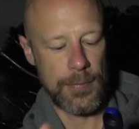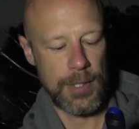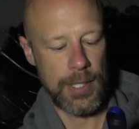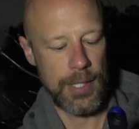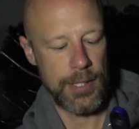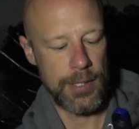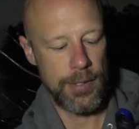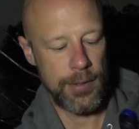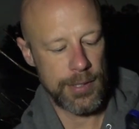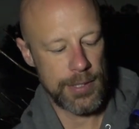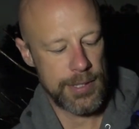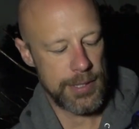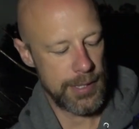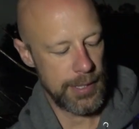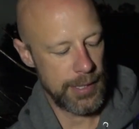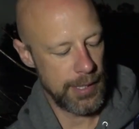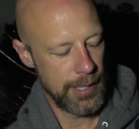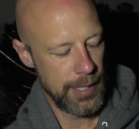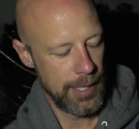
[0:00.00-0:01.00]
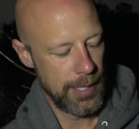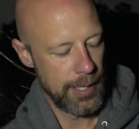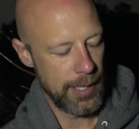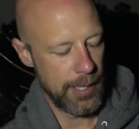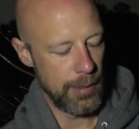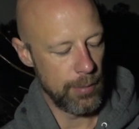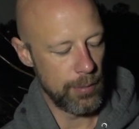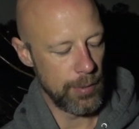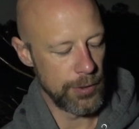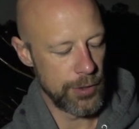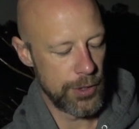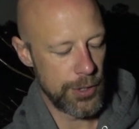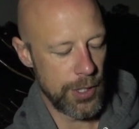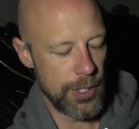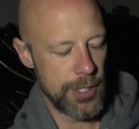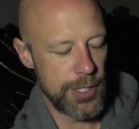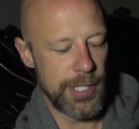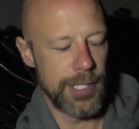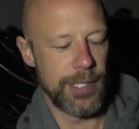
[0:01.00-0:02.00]
And you can see it will
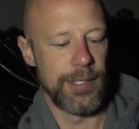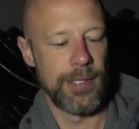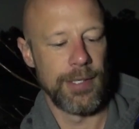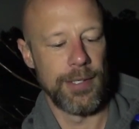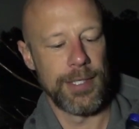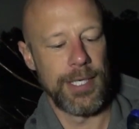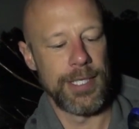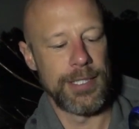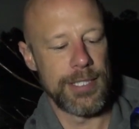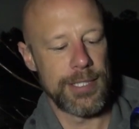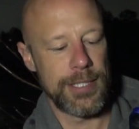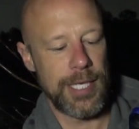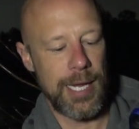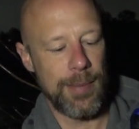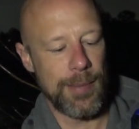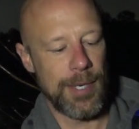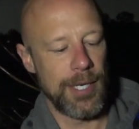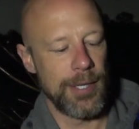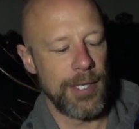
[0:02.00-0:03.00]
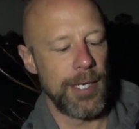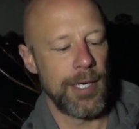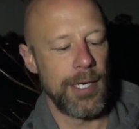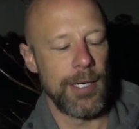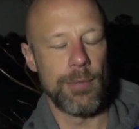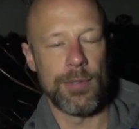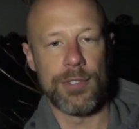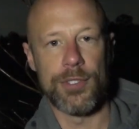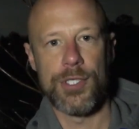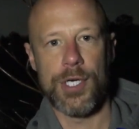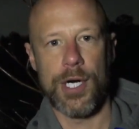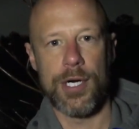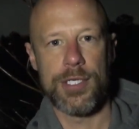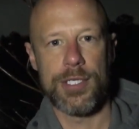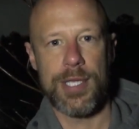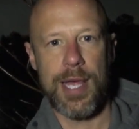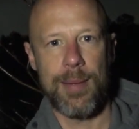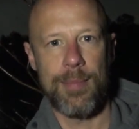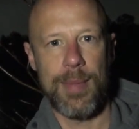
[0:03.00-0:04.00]
charge it. The light just came on there. It will
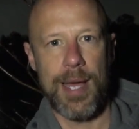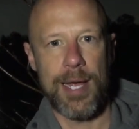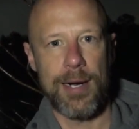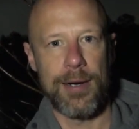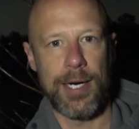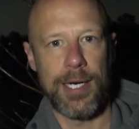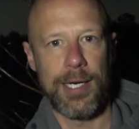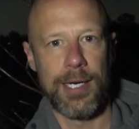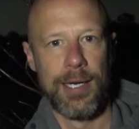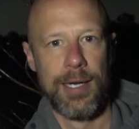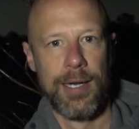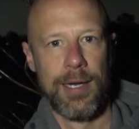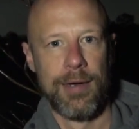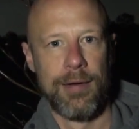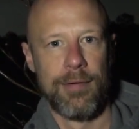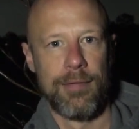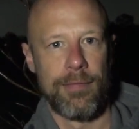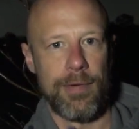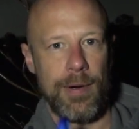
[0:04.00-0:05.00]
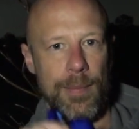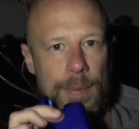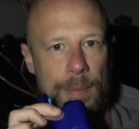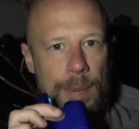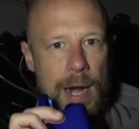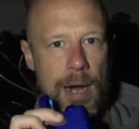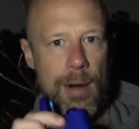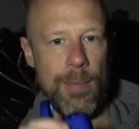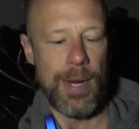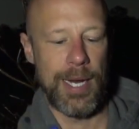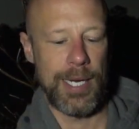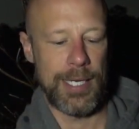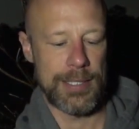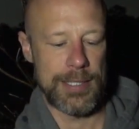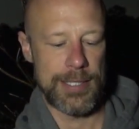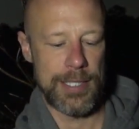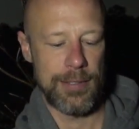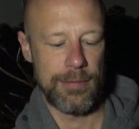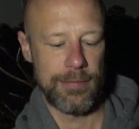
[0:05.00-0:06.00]
charge that battery from the power bank
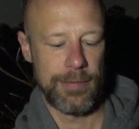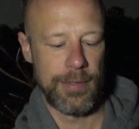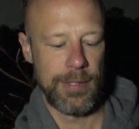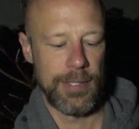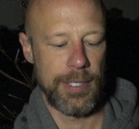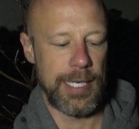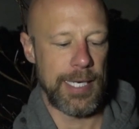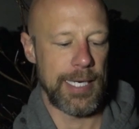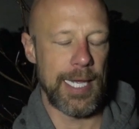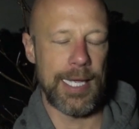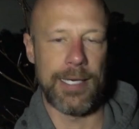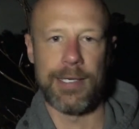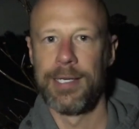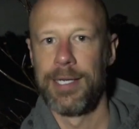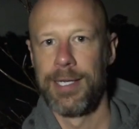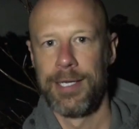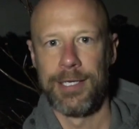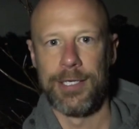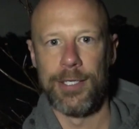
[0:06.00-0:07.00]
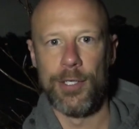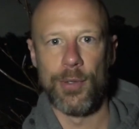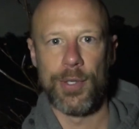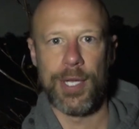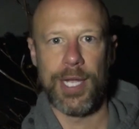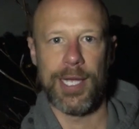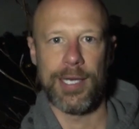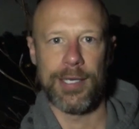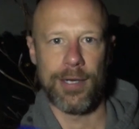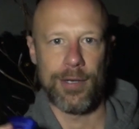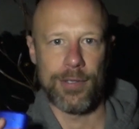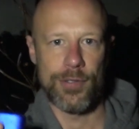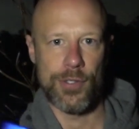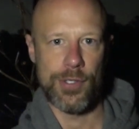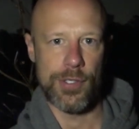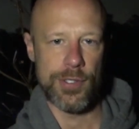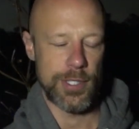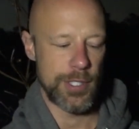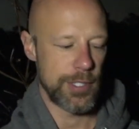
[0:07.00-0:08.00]
itself. And again, you can also
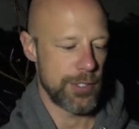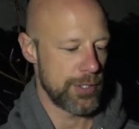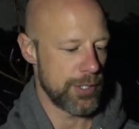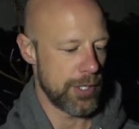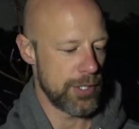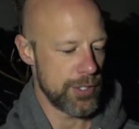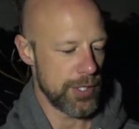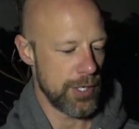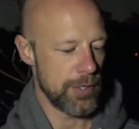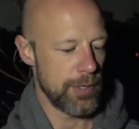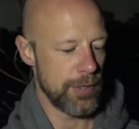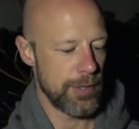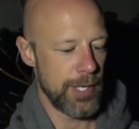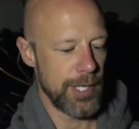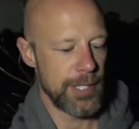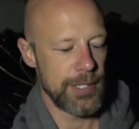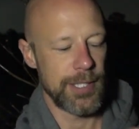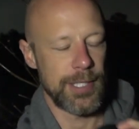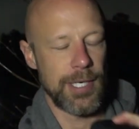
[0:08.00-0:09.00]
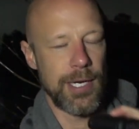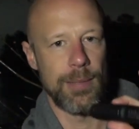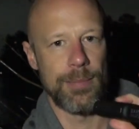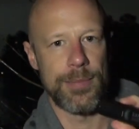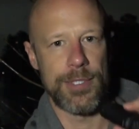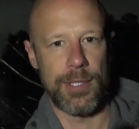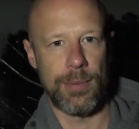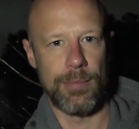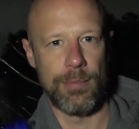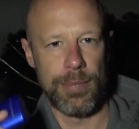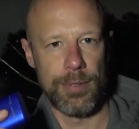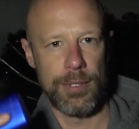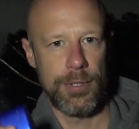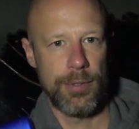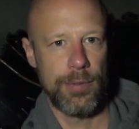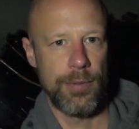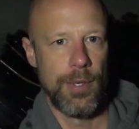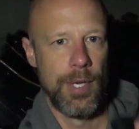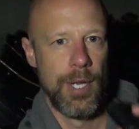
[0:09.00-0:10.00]
use it to charge other things. It comes in
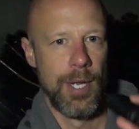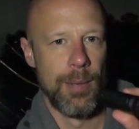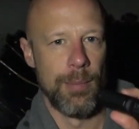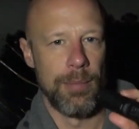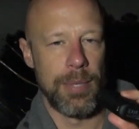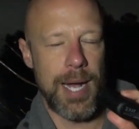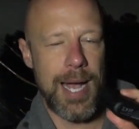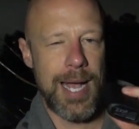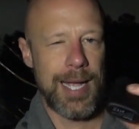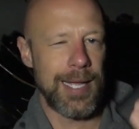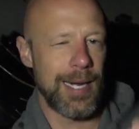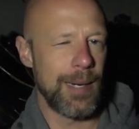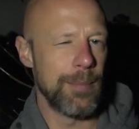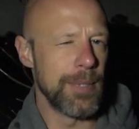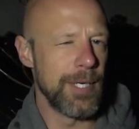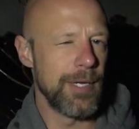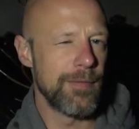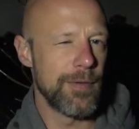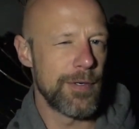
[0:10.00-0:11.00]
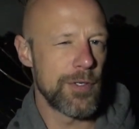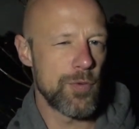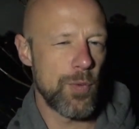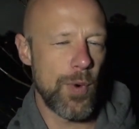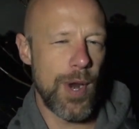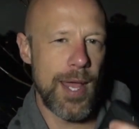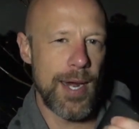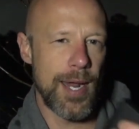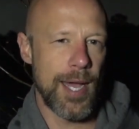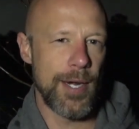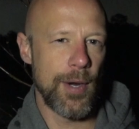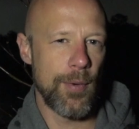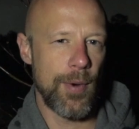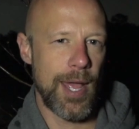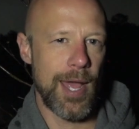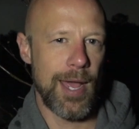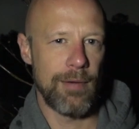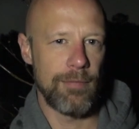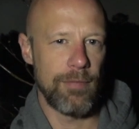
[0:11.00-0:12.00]
blue, black, and I believe there's red. I don't
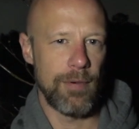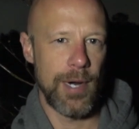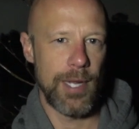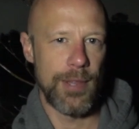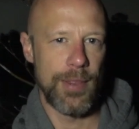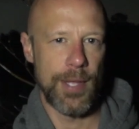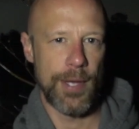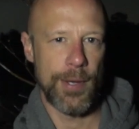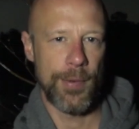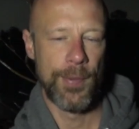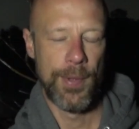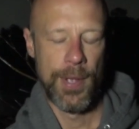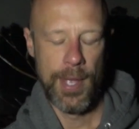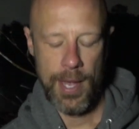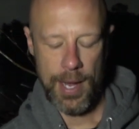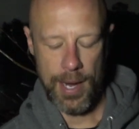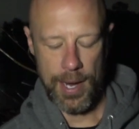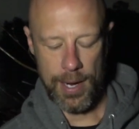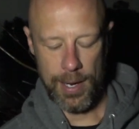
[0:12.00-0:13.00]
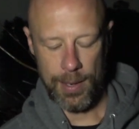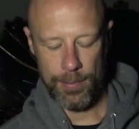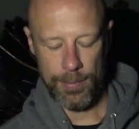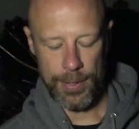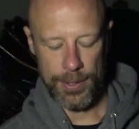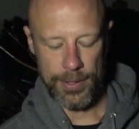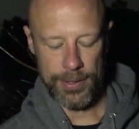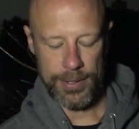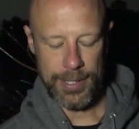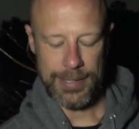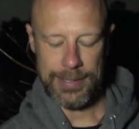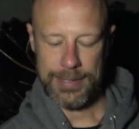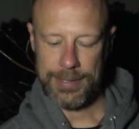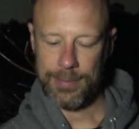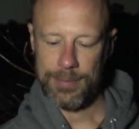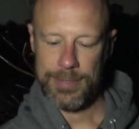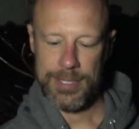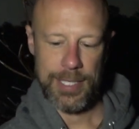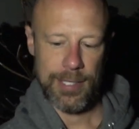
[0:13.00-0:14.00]
have red though, but the lights
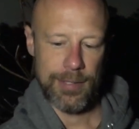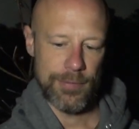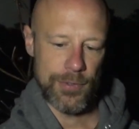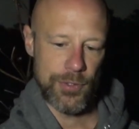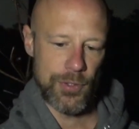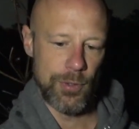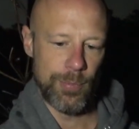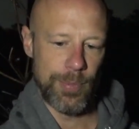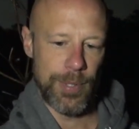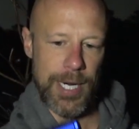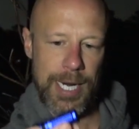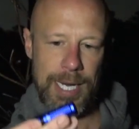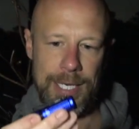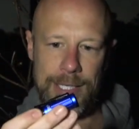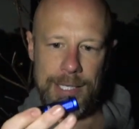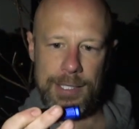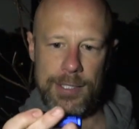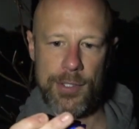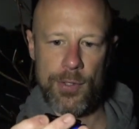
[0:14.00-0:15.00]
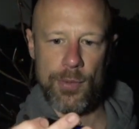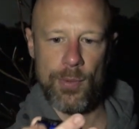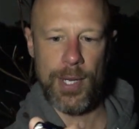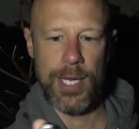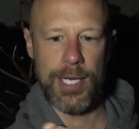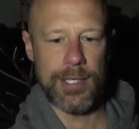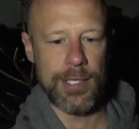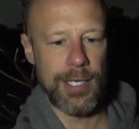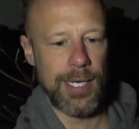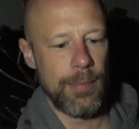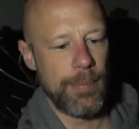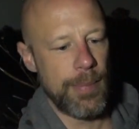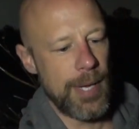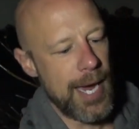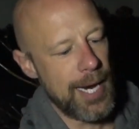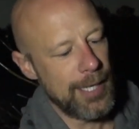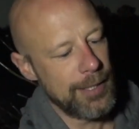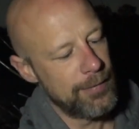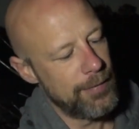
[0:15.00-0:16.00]
themselves, super handy, two-way clip
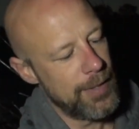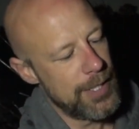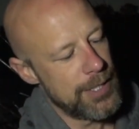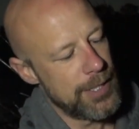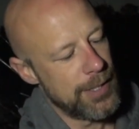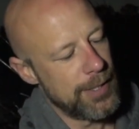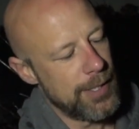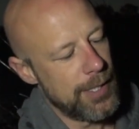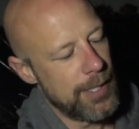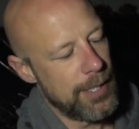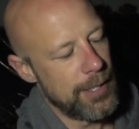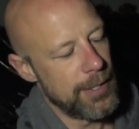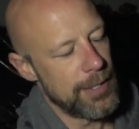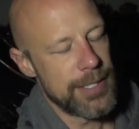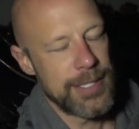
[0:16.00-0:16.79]
activation there on the